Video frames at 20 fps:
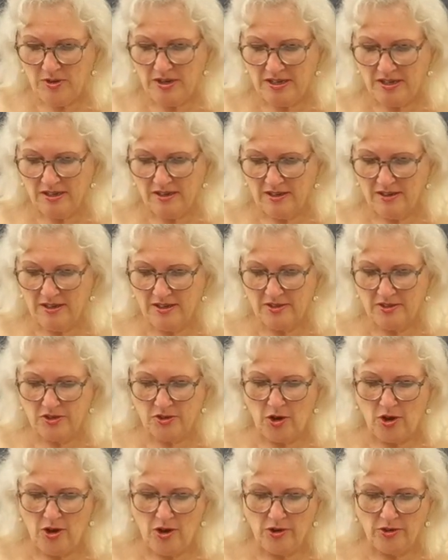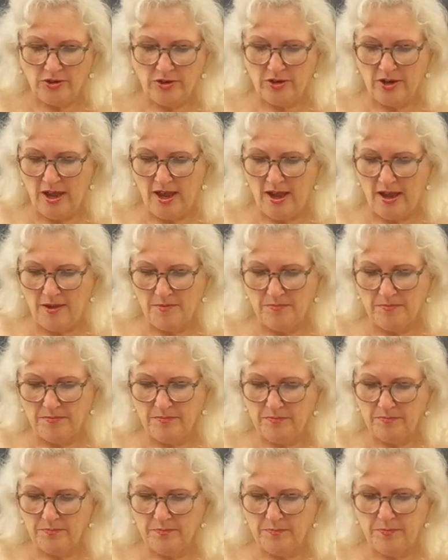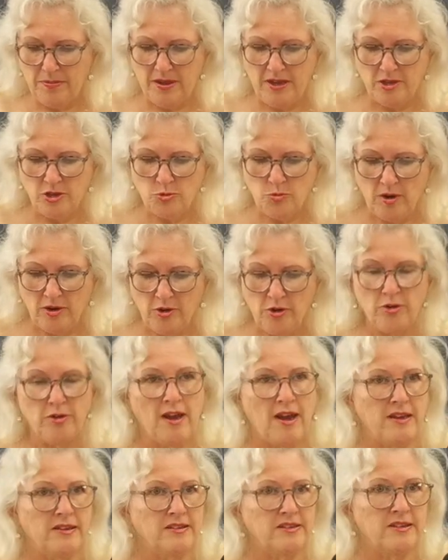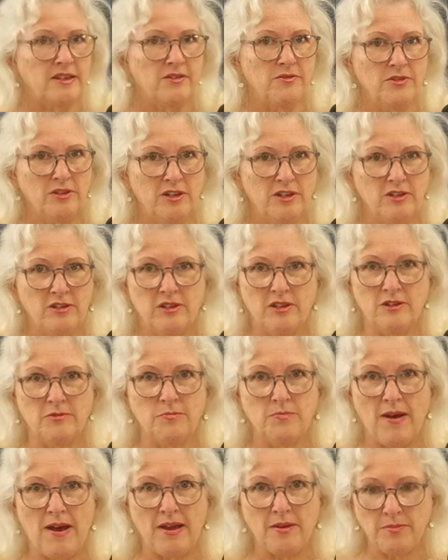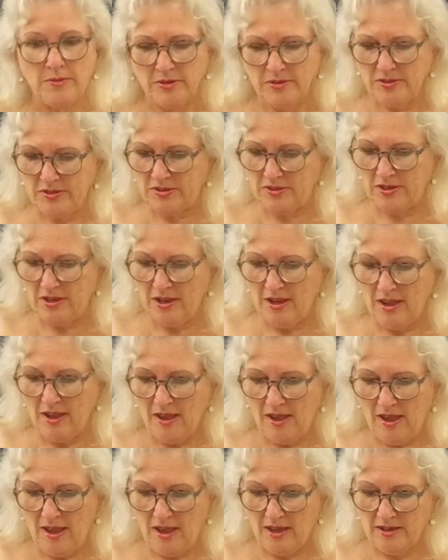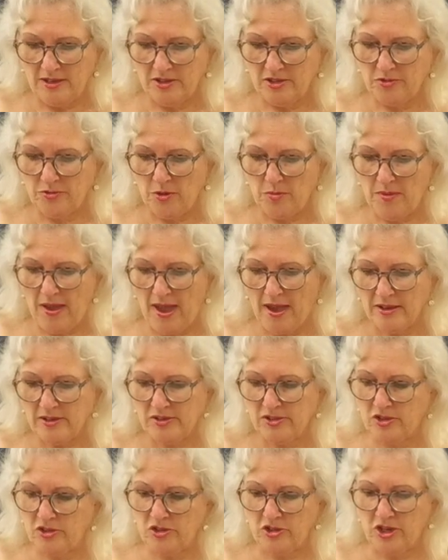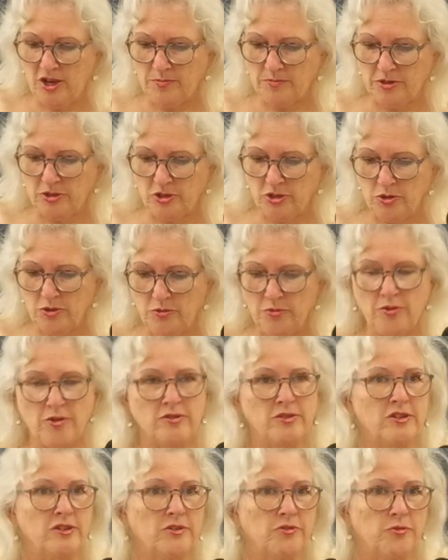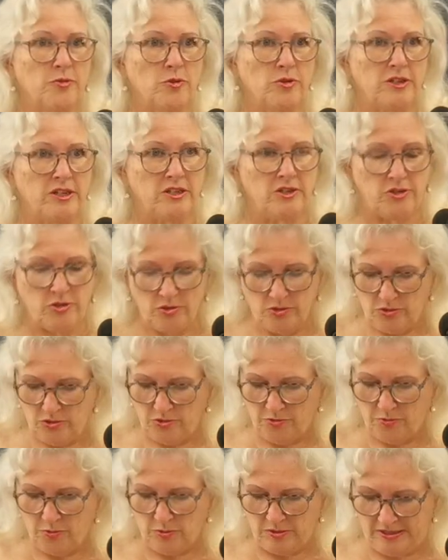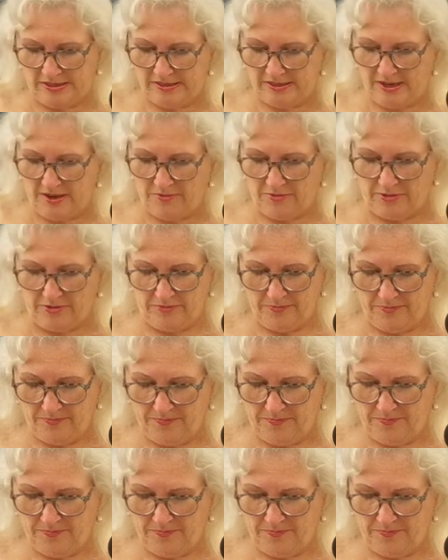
reading is on page 1097 in the Bibles, and it's from Acts chapter 2, verses 42 to 47.